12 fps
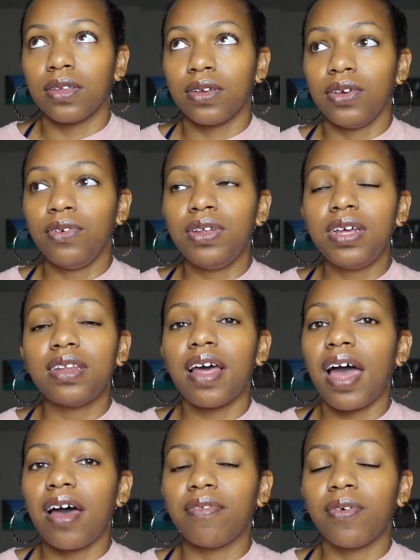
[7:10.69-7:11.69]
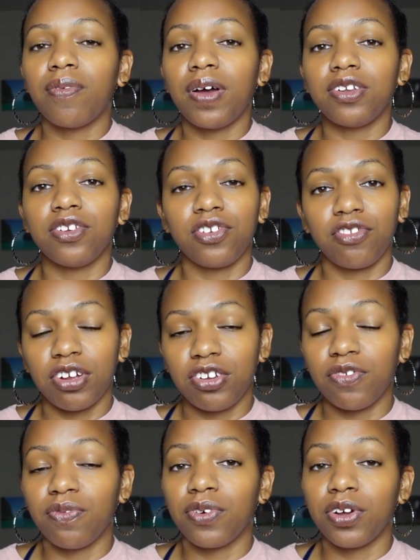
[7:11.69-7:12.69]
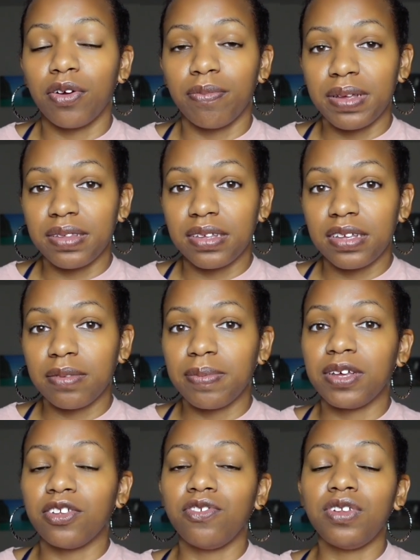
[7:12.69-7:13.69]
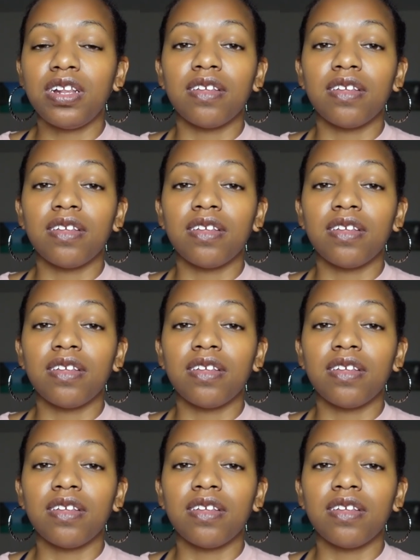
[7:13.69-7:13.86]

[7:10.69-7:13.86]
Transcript: You need to have a registration for your business because you need